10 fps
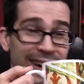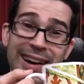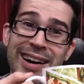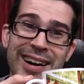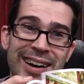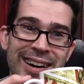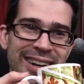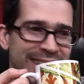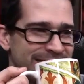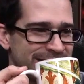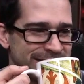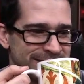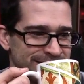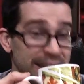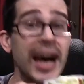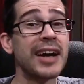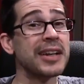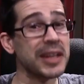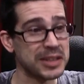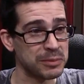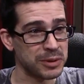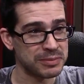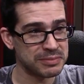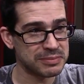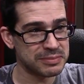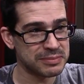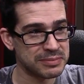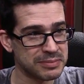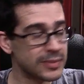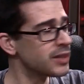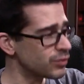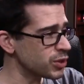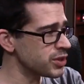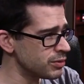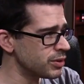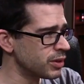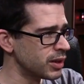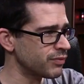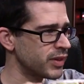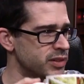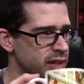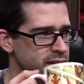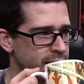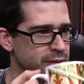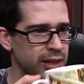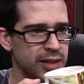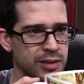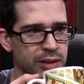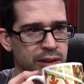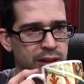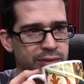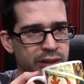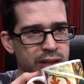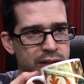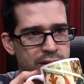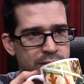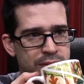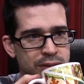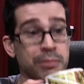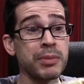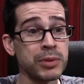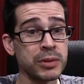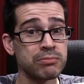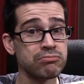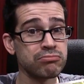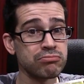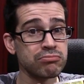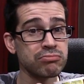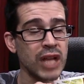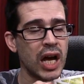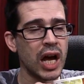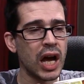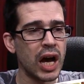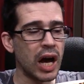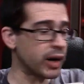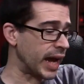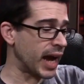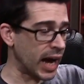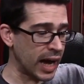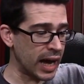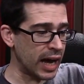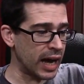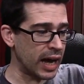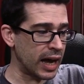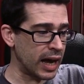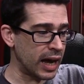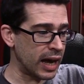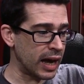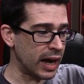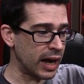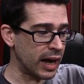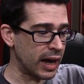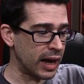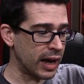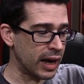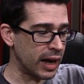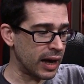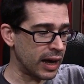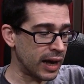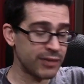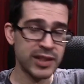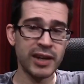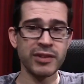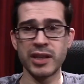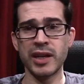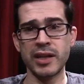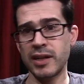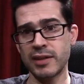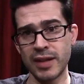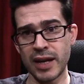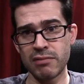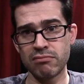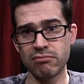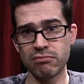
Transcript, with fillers: Uh, not collectible. Unless, of course, you, you collect VHS tapes. I guess you can collect VHS tapes. Some people do. Okay, uh, I've said everything I needed to say